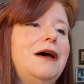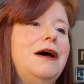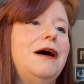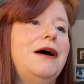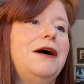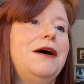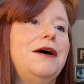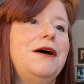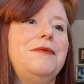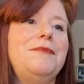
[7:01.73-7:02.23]

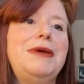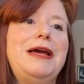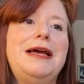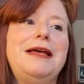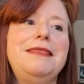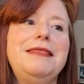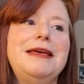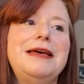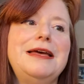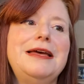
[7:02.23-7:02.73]

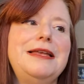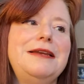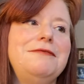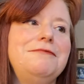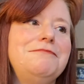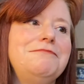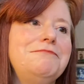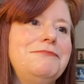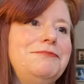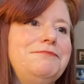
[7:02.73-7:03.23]
And
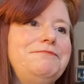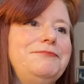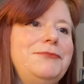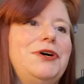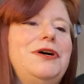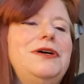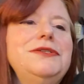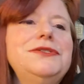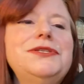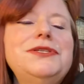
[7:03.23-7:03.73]
then
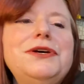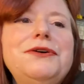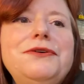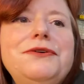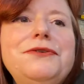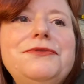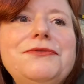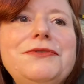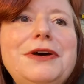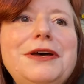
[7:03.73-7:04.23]

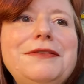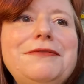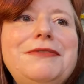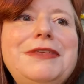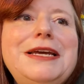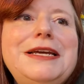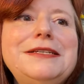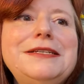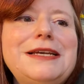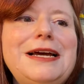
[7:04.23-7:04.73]
also
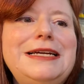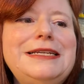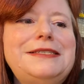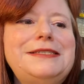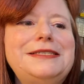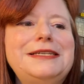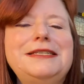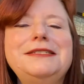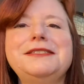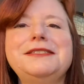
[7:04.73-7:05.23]
things, I sent